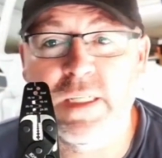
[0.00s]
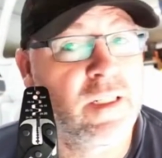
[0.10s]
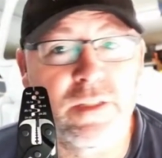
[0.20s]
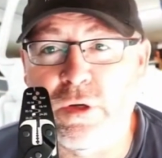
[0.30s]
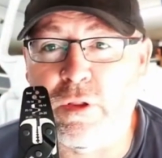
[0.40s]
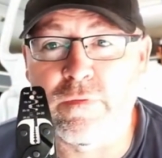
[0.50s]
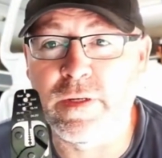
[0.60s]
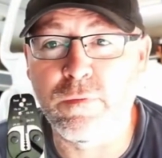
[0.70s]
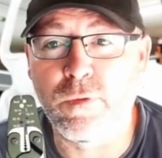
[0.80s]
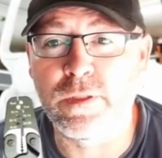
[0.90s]
Does all of
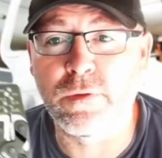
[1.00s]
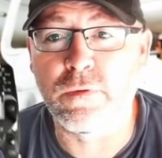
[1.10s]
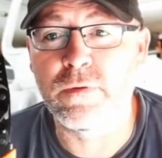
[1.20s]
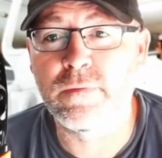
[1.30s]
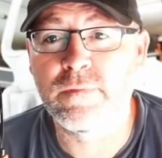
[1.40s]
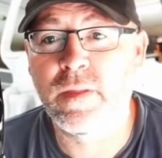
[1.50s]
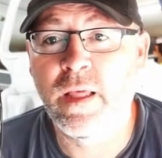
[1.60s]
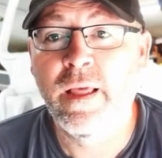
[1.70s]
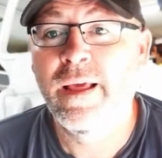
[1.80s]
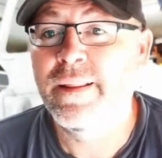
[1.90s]
it, one tool.
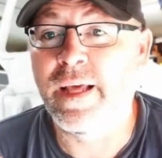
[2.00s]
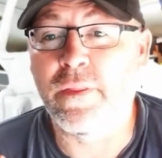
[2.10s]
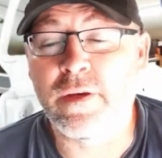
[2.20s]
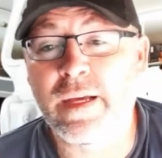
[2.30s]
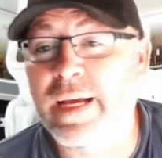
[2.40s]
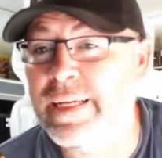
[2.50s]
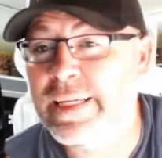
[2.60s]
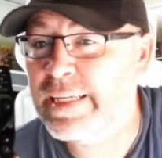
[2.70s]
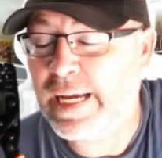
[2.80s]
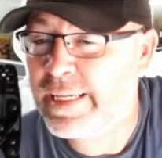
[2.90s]
Now, I
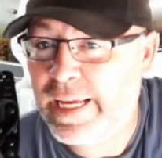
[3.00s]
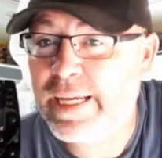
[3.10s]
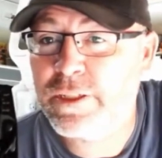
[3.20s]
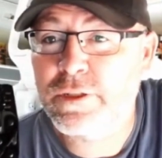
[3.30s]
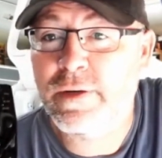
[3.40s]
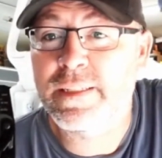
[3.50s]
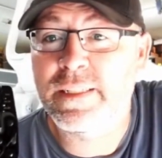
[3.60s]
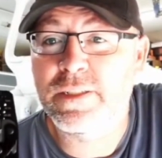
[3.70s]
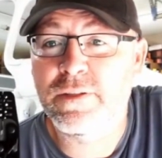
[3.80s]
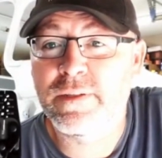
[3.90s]
can't stress
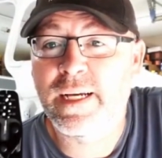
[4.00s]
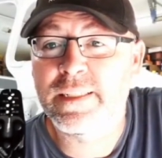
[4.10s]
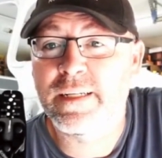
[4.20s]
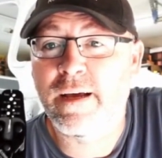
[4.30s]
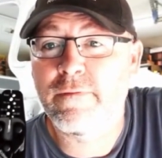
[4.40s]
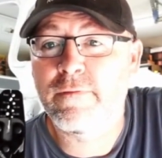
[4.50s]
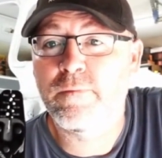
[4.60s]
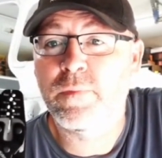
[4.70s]
this to you guys enough.